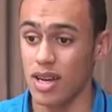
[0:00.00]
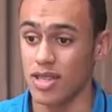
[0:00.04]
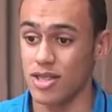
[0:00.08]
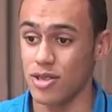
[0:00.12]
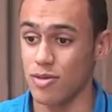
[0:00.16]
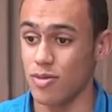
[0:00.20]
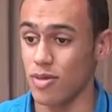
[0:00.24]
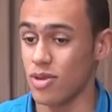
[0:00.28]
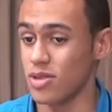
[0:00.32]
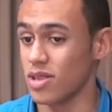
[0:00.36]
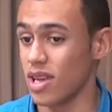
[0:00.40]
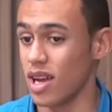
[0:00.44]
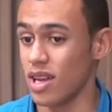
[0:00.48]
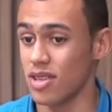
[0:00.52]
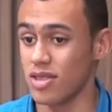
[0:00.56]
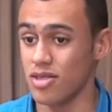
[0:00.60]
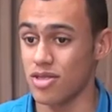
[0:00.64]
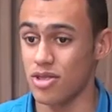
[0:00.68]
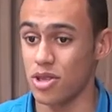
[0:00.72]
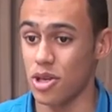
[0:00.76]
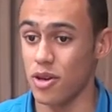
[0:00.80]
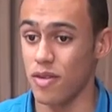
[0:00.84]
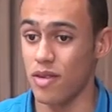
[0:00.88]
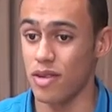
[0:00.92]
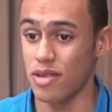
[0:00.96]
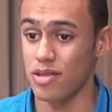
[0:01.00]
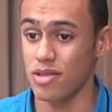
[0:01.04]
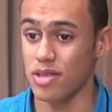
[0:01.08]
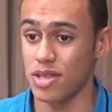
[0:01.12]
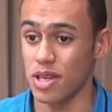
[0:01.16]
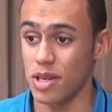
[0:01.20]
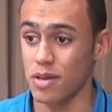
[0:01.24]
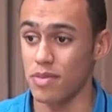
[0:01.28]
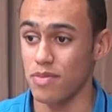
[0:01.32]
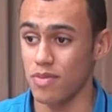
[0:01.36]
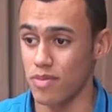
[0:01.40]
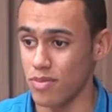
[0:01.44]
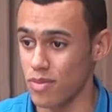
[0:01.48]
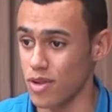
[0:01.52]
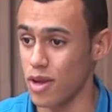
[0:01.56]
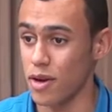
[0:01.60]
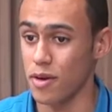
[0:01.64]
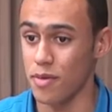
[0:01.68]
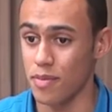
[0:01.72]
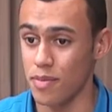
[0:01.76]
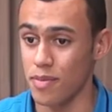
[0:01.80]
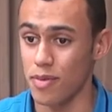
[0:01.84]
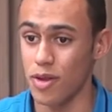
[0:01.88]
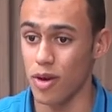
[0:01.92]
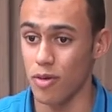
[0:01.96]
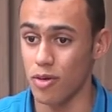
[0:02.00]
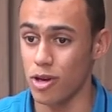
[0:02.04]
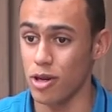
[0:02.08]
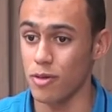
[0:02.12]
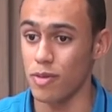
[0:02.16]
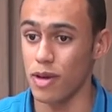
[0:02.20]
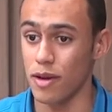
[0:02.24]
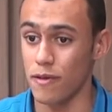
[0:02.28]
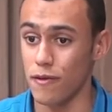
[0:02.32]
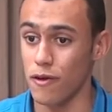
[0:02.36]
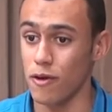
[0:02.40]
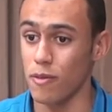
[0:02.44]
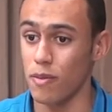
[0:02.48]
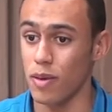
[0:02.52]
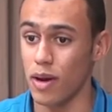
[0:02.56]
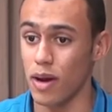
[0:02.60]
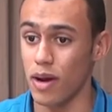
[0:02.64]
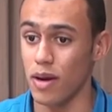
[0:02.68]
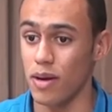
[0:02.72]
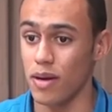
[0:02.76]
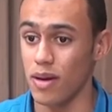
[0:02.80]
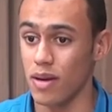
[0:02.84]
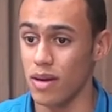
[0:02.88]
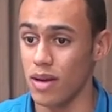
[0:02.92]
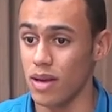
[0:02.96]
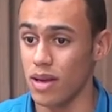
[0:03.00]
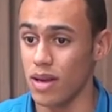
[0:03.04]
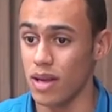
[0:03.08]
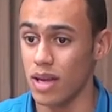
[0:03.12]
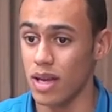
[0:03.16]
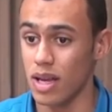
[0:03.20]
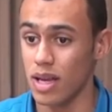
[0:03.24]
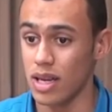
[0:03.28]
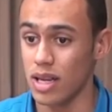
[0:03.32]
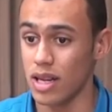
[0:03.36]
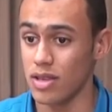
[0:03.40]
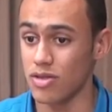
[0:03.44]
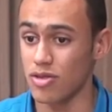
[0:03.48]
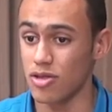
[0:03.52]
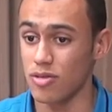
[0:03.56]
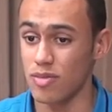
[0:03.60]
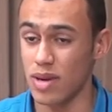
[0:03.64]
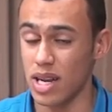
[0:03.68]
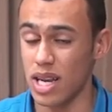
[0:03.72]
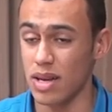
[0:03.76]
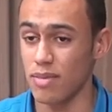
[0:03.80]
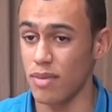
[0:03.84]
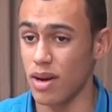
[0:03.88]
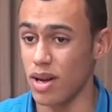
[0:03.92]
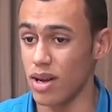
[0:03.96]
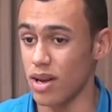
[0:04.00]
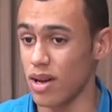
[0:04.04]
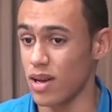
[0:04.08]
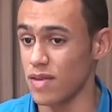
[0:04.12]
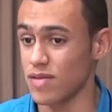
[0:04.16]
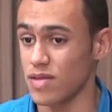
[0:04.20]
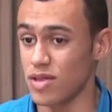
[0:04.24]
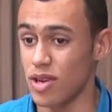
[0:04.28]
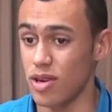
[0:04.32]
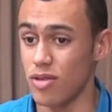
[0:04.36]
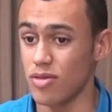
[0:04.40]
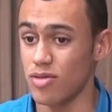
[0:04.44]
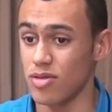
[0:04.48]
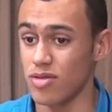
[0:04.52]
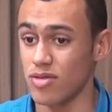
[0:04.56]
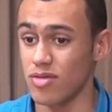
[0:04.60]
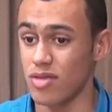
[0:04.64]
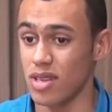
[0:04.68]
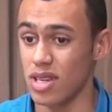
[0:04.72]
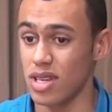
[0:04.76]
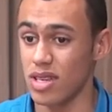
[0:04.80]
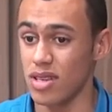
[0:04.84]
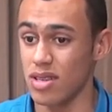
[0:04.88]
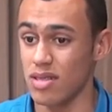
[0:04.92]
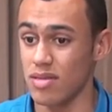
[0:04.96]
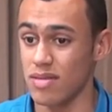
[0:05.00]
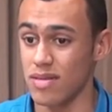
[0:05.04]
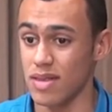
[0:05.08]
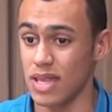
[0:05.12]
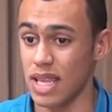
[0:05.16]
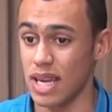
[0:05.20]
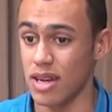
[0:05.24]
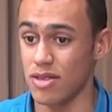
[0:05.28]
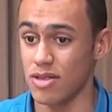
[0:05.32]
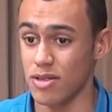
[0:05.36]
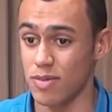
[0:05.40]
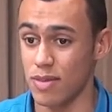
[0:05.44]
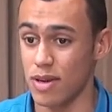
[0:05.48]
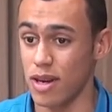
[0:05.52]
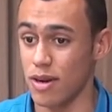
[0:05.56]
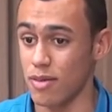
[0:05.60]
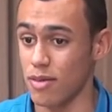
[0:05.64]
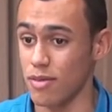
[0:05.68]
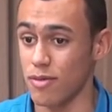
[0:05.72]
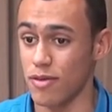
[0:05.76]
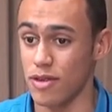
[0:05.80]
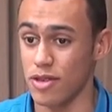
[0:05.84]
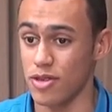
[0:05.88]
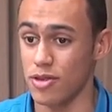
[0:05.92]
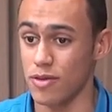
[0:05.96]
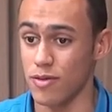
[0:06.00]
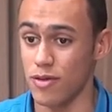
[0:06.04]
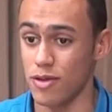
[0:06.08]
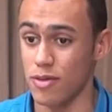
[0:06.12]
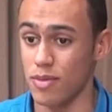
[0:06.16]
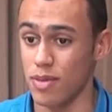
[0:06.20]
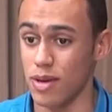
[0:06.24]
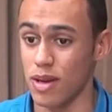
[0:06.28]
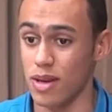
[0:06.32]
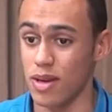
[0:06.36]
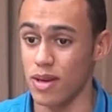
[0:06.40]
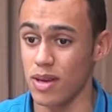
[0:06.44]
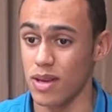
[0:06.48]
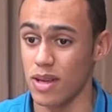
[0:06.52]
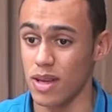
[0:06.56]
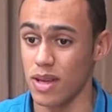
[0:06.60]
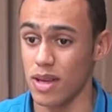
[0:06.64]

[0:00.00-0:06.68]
Until one day I just turned around and said, no, I want to be a footballer. That's all made it my life's goals really, now to become a professional footballer.